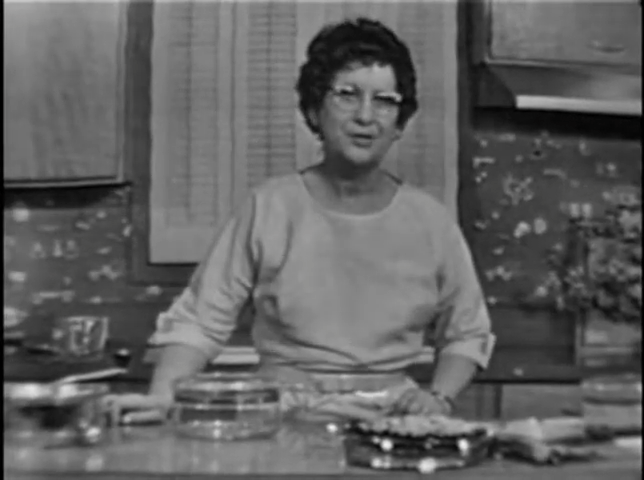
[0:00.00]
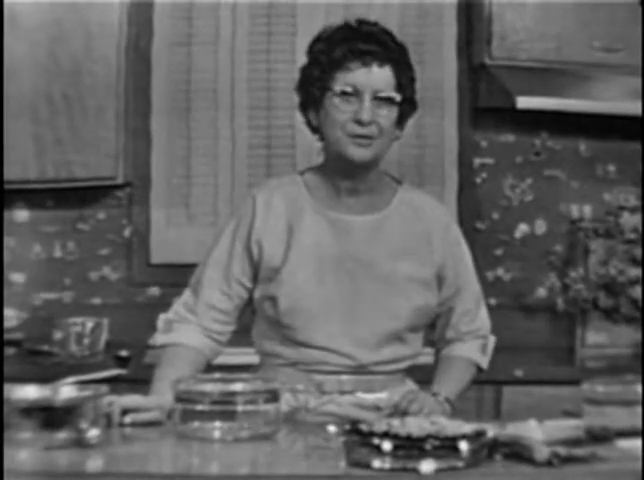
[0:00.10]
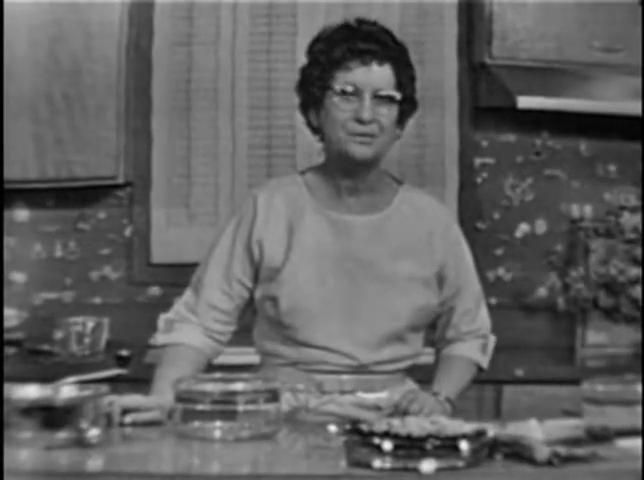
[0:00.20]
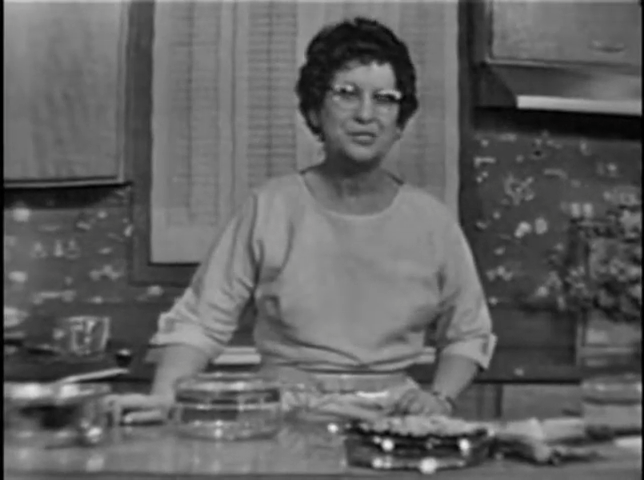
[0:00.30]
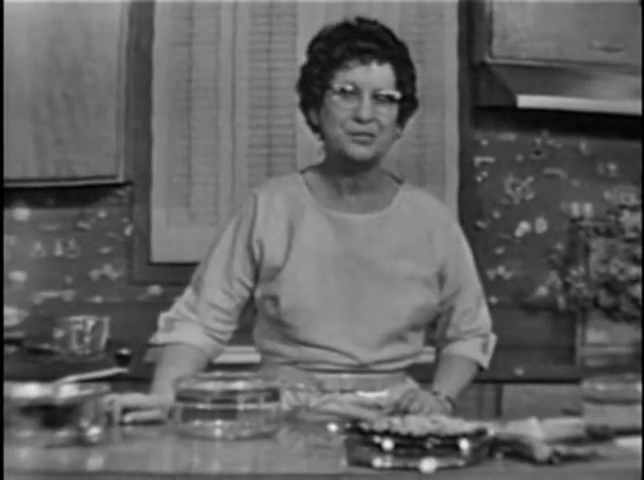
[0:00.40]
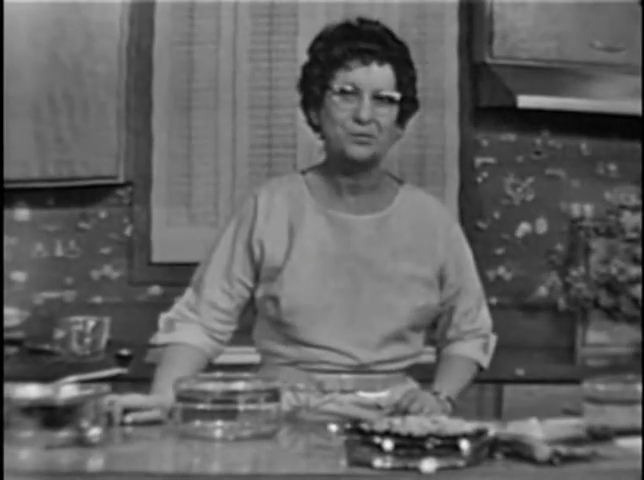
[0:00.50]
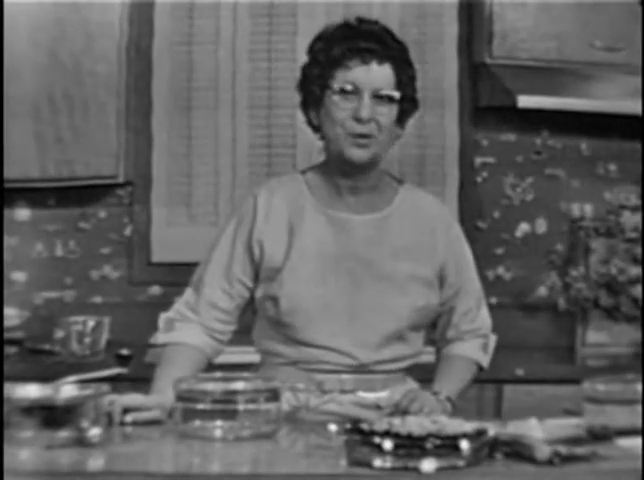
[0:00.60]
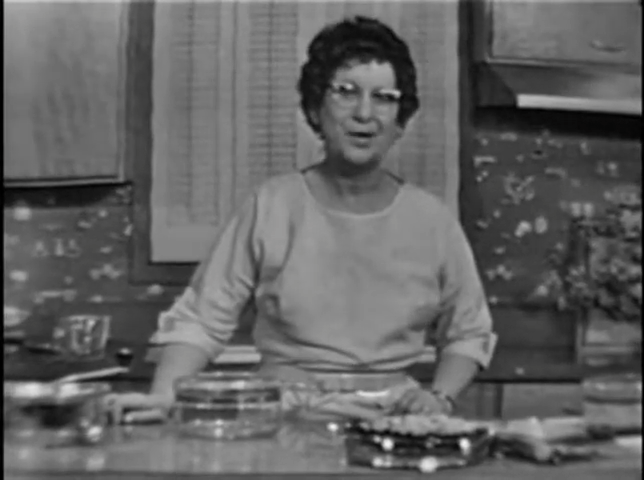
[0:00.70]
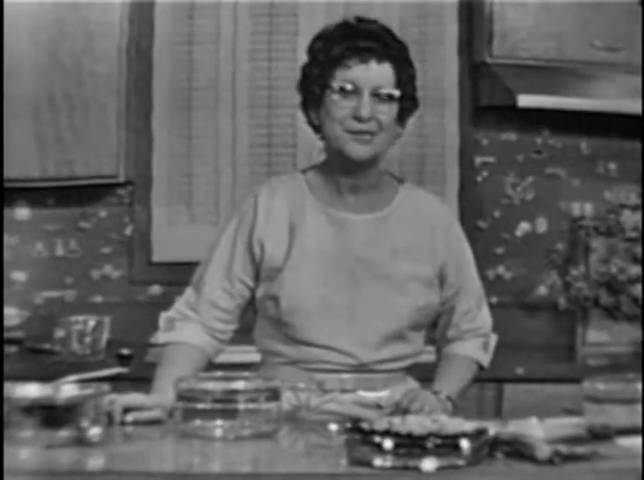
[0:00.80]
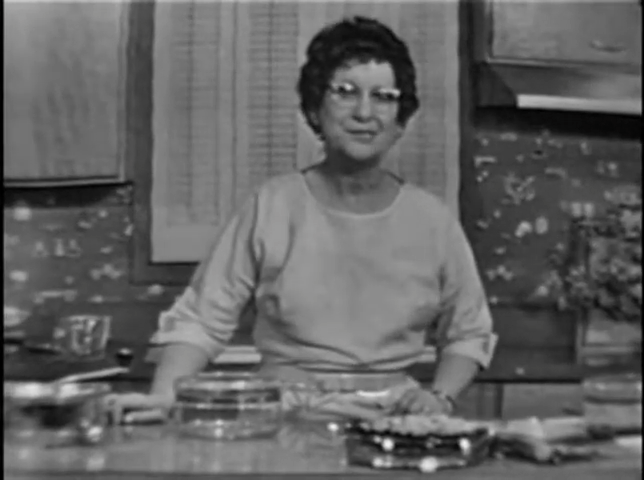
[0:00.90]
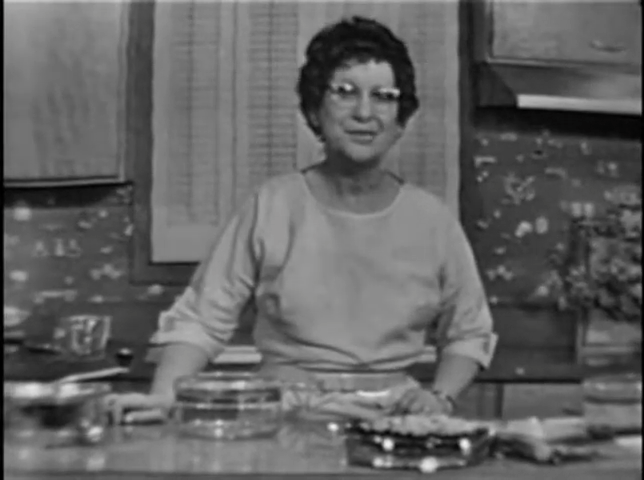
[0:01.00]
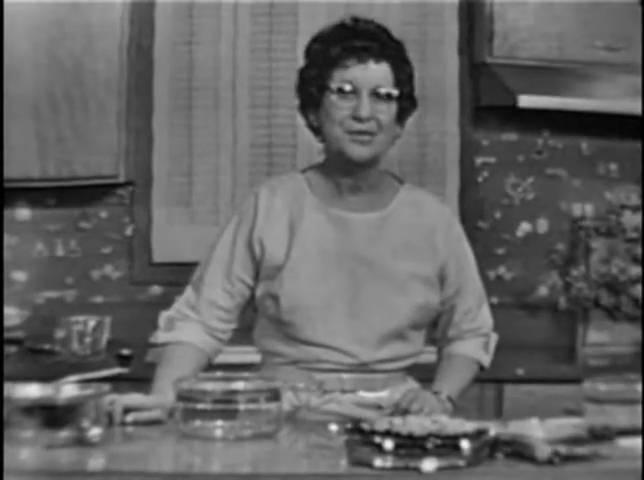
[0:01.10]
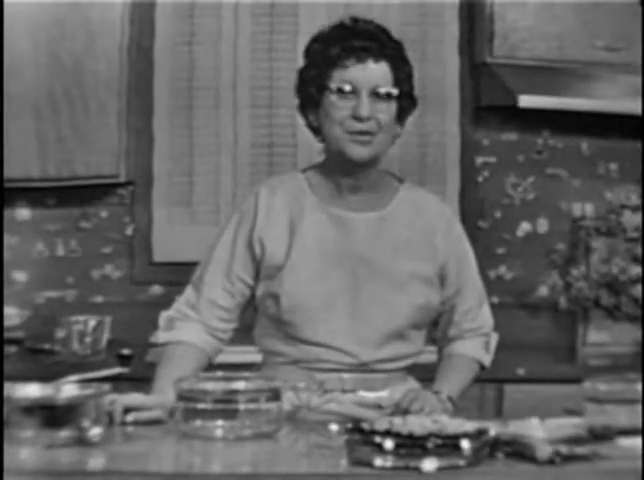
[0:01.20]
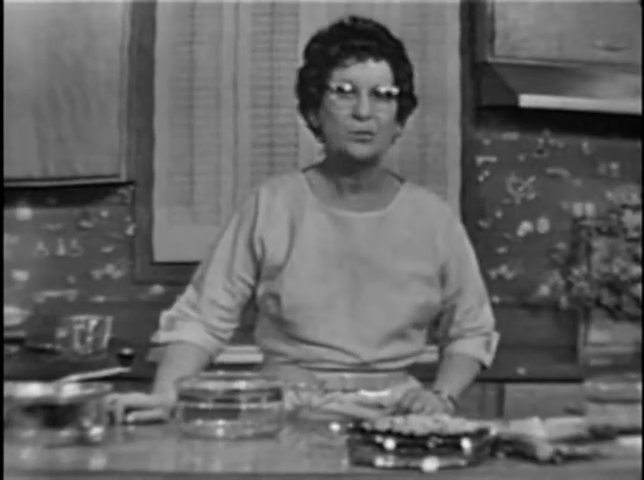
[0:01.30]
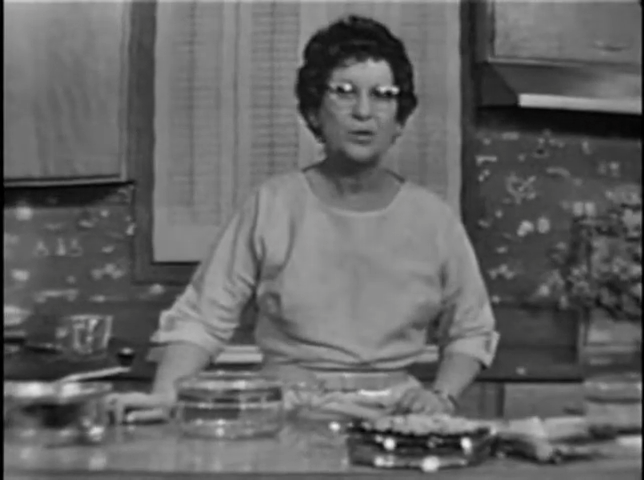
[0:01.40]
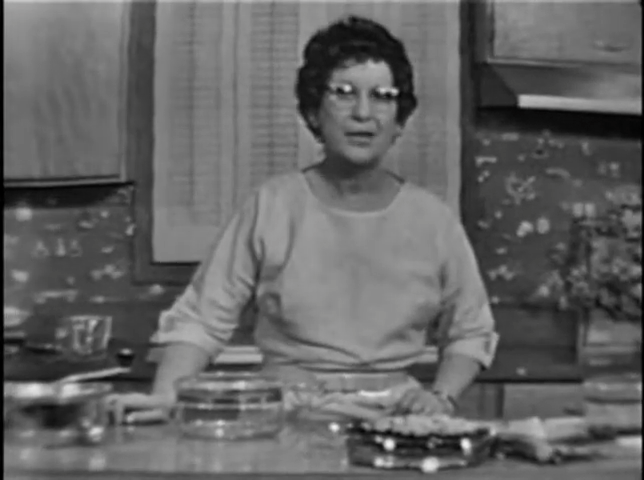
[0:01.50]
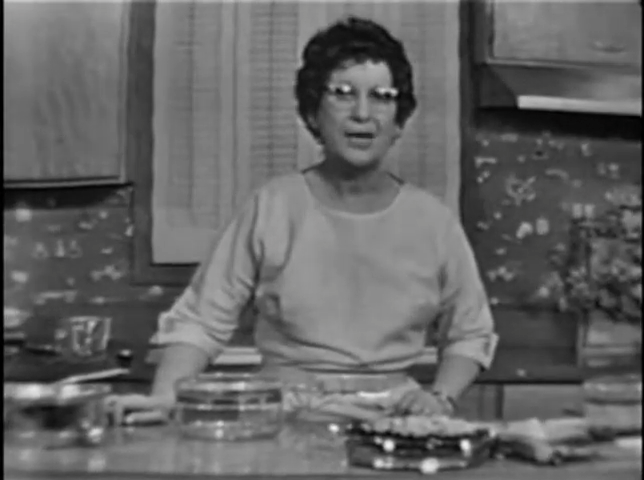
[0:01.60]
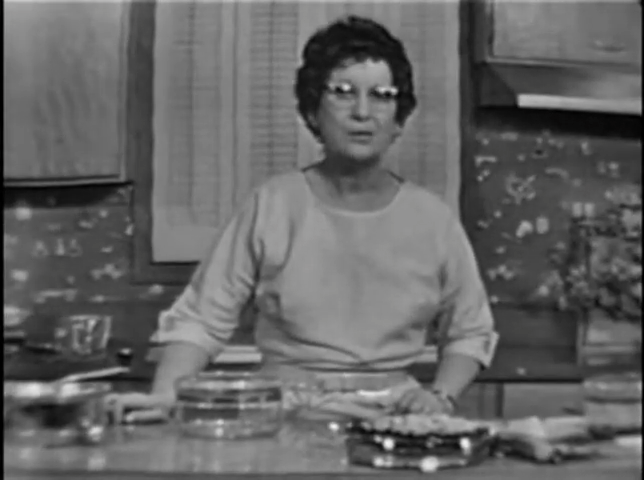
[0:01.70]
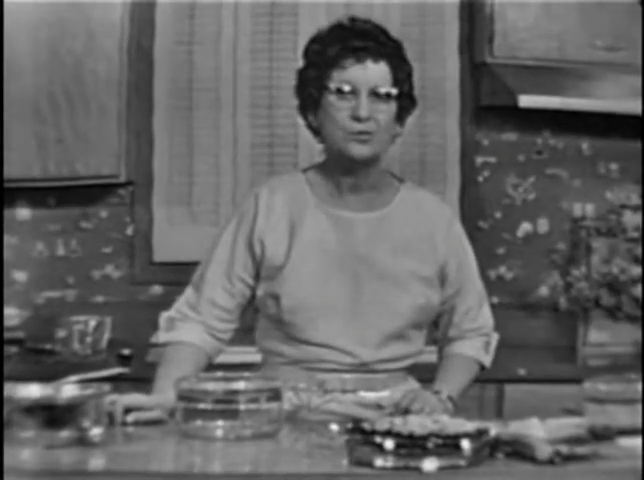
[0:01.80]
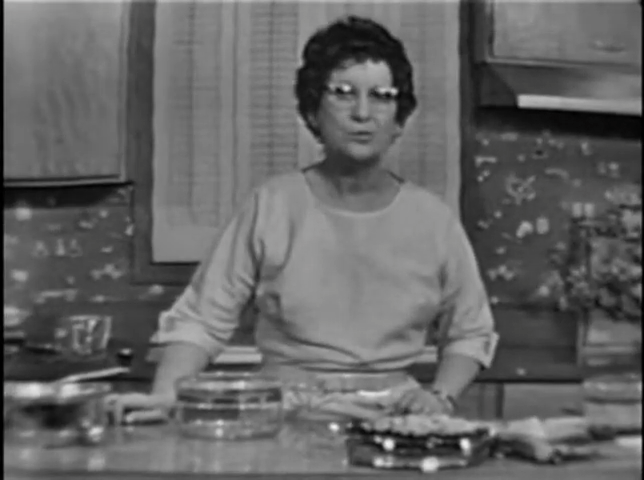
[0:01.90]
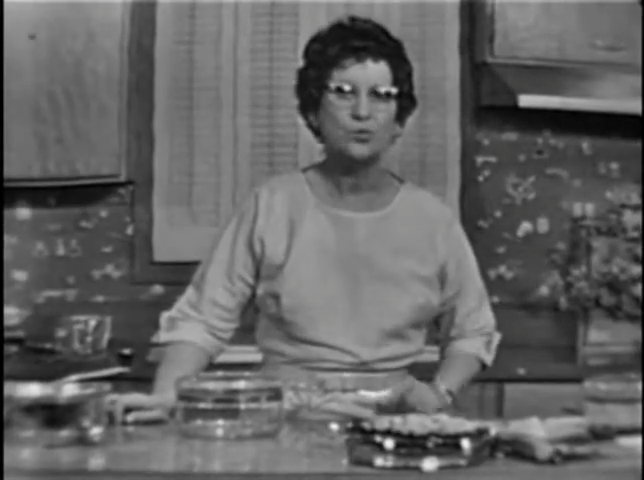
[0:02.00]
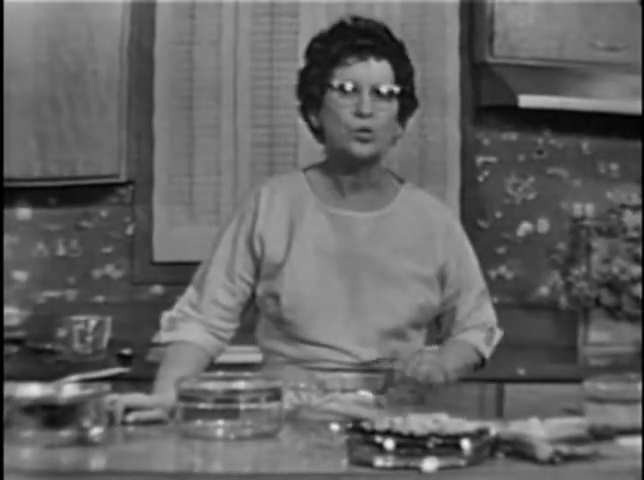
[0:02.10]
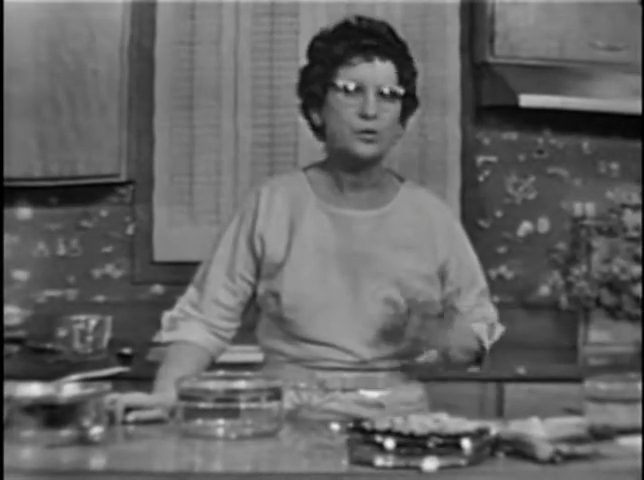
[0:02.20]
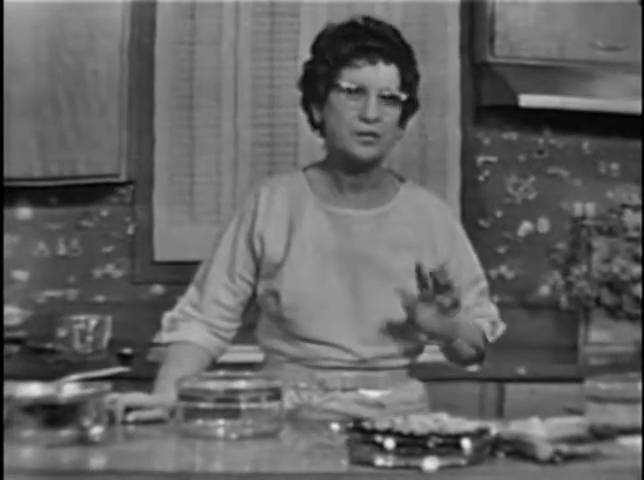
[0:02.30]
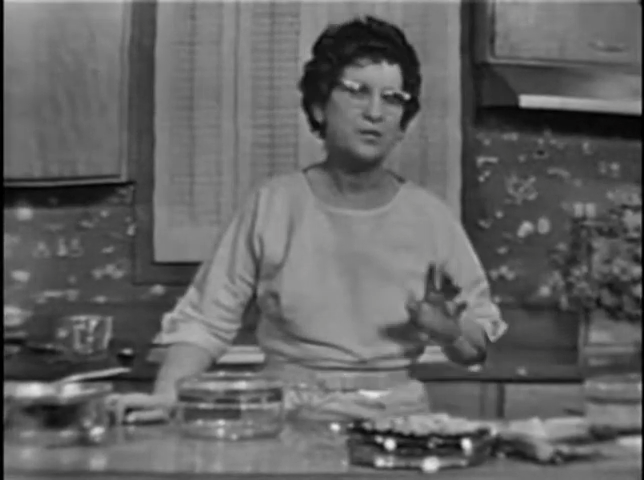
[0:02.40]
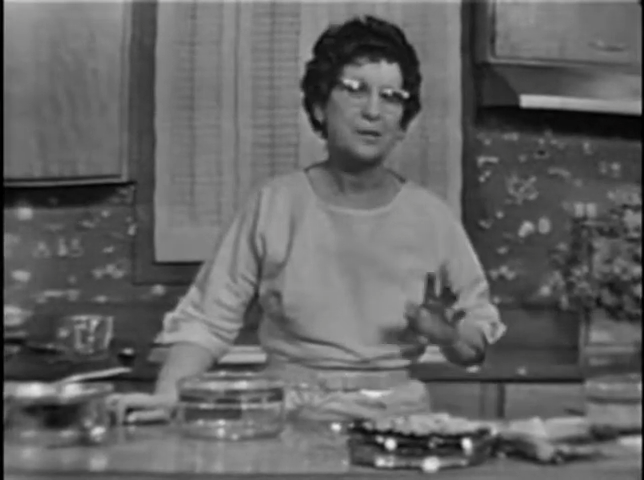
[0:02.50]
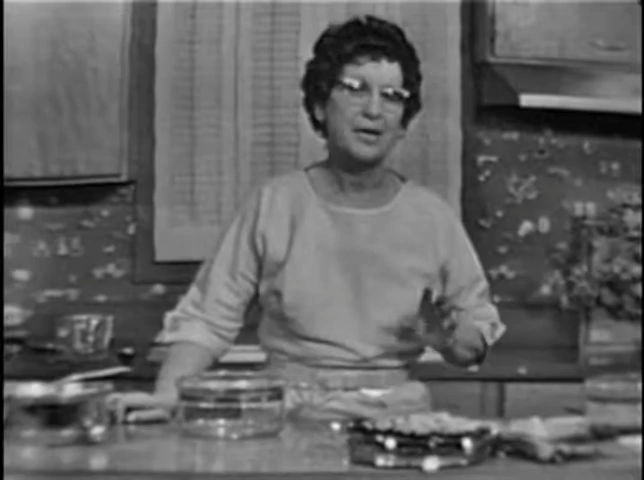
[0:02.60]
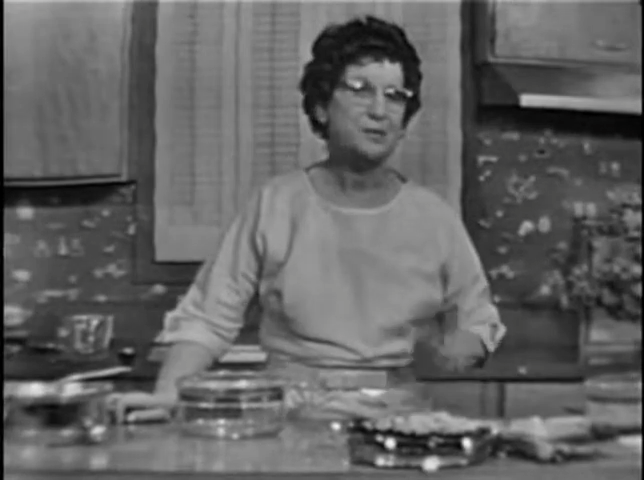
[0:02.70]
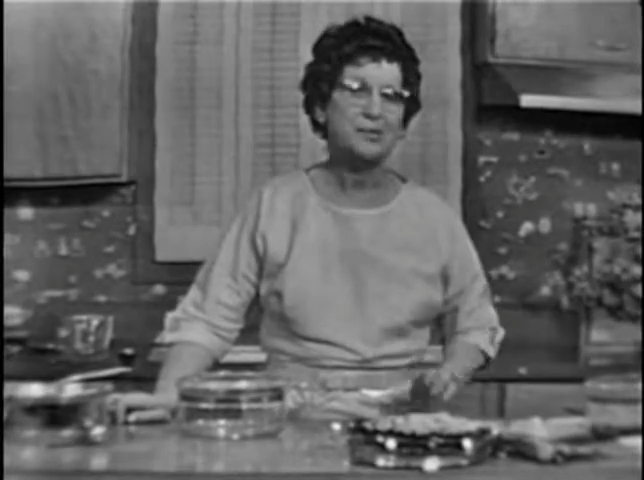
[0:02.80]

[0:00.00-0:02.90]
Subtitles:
vichyssoise without worrying about it,